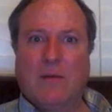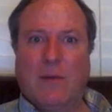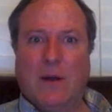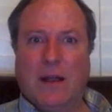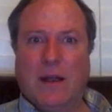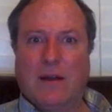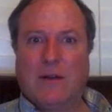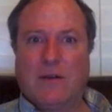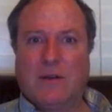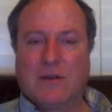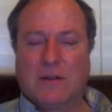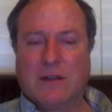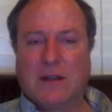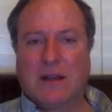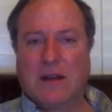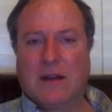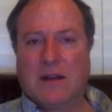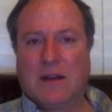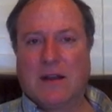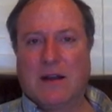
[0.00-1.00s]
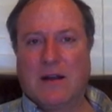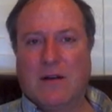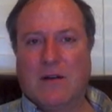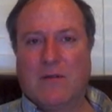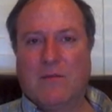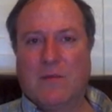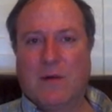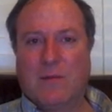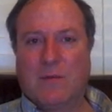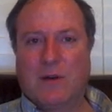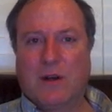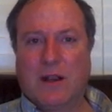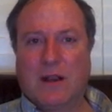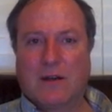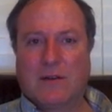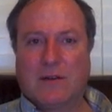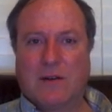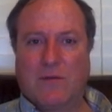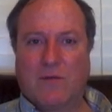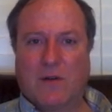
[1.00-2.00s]
by understanding how memory
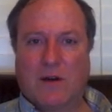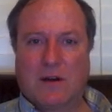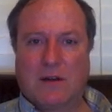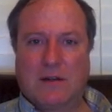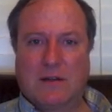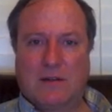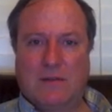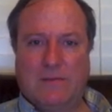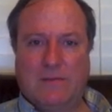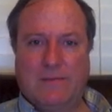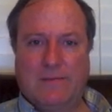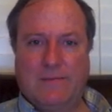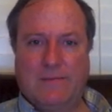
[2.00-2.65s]
actually works.